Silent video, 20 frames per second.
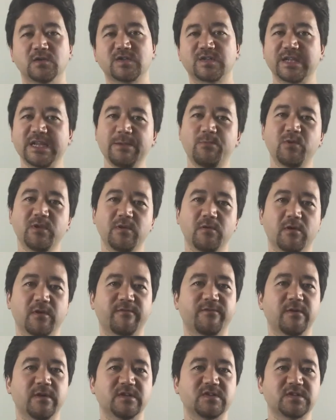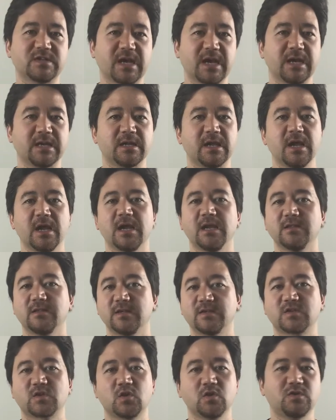sleep with you on a first date.
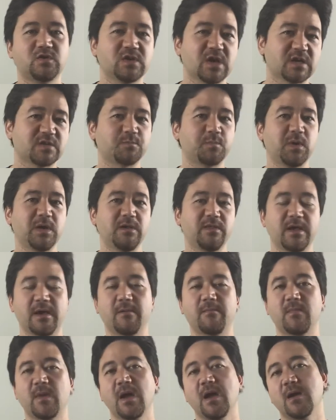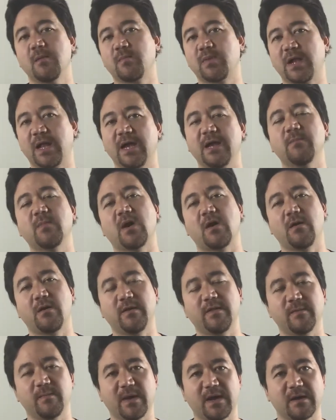This could just be them playing
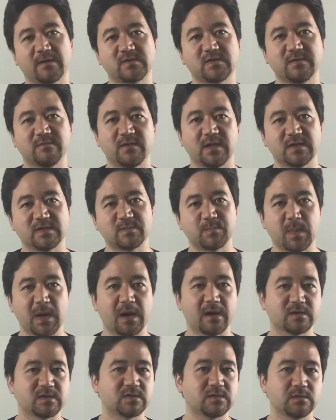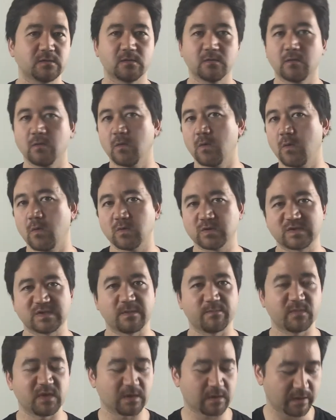behind the backs of their spouse or
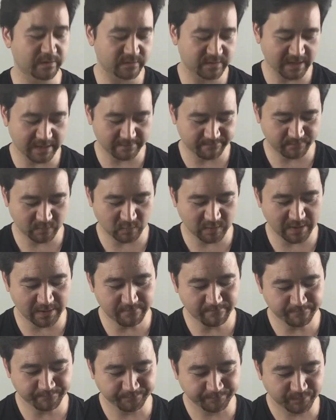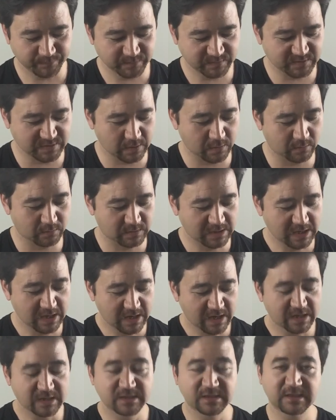something like that. Okay, so
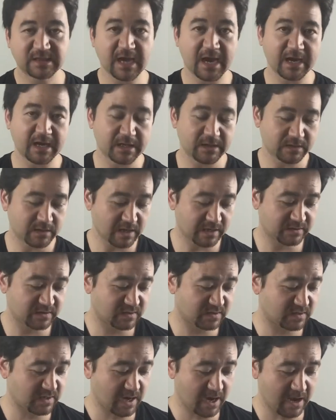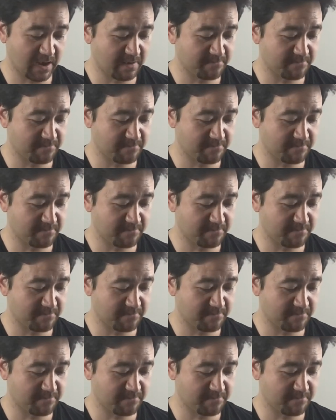that's